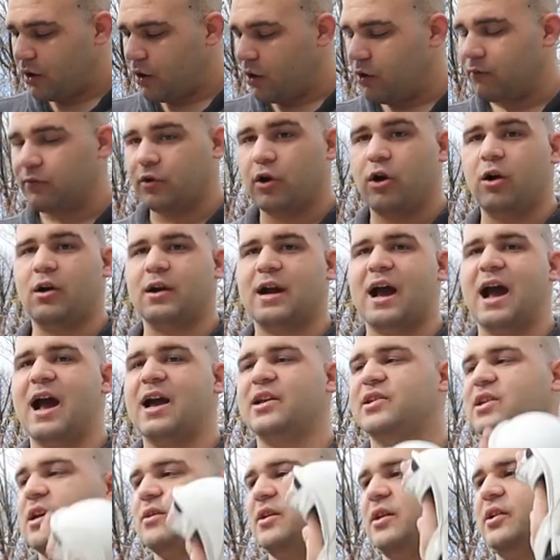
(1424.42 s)
overall,
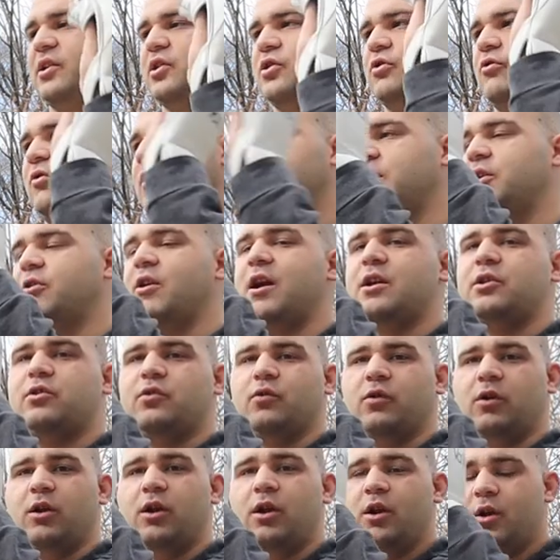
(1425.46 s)
guys, I think this is a really great
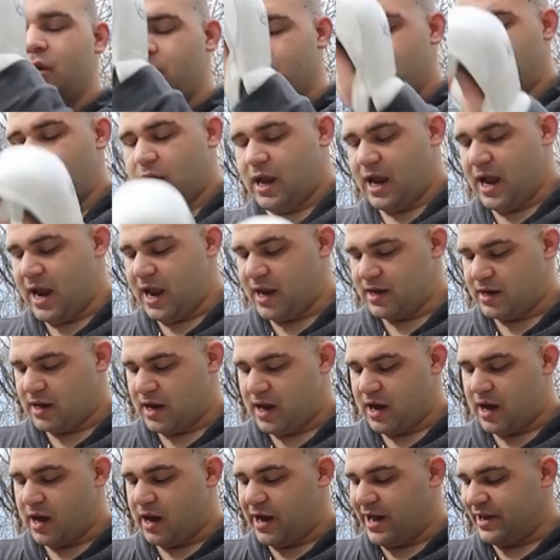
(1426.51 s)
tool. And
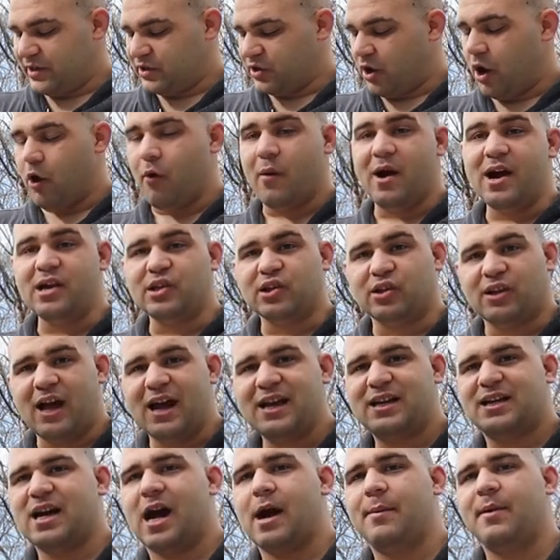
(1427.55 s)
uh, as always,
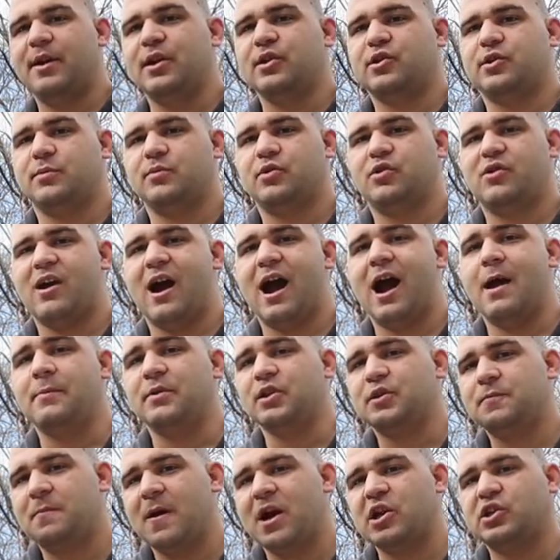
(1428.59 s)
like, comment, and subscribe,
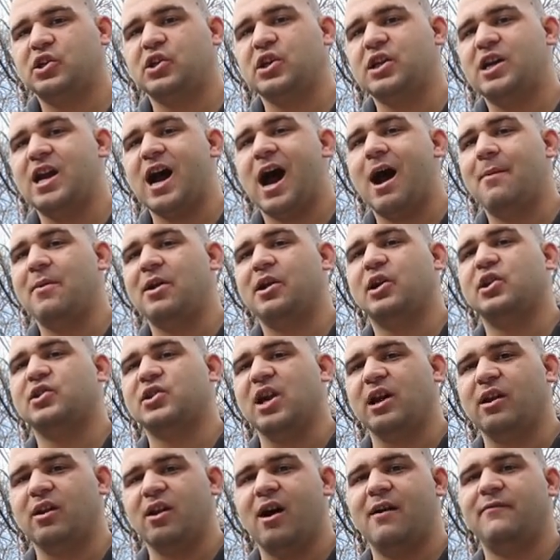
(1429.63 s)
especially comment because
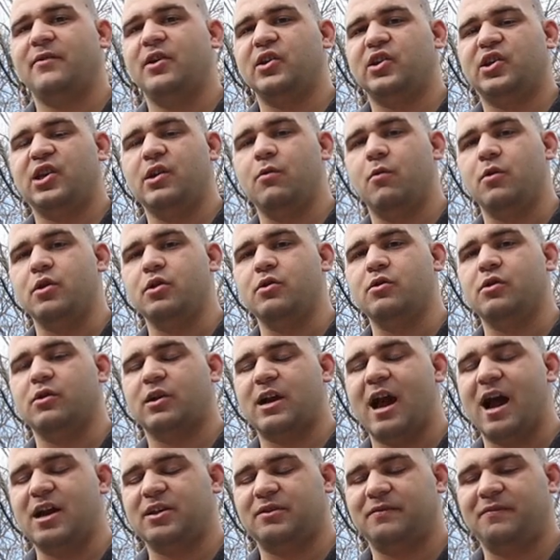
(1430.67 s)
I love to see what your
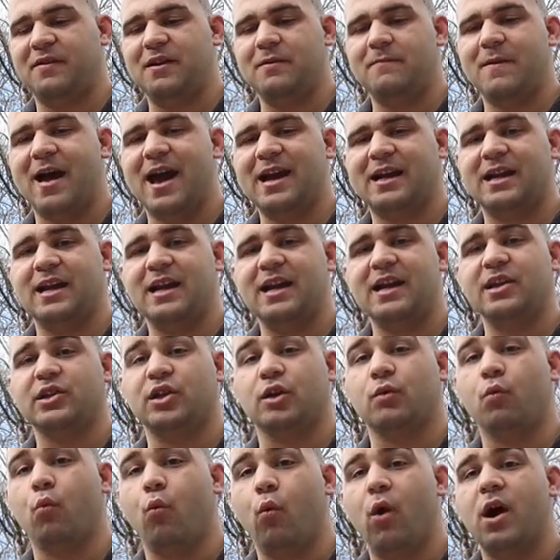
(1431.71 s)
guys' feedback is
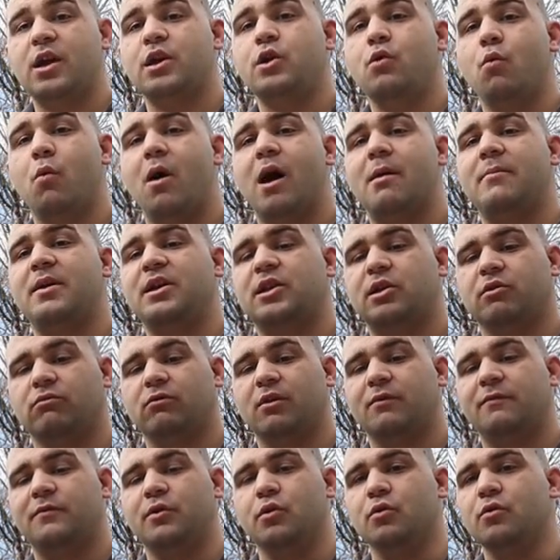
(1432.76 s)
and what you want me to
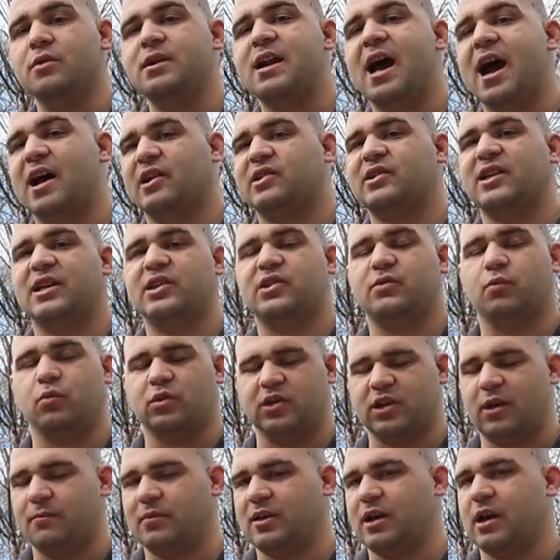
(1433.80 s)
review next. That's
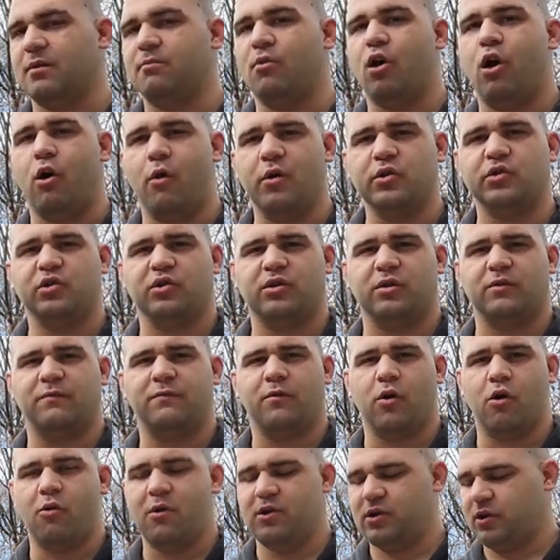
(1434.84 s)
something I'm always looking
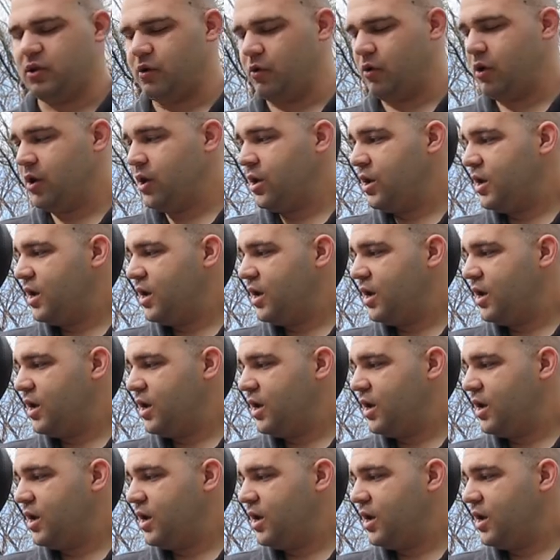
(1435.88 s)
forward to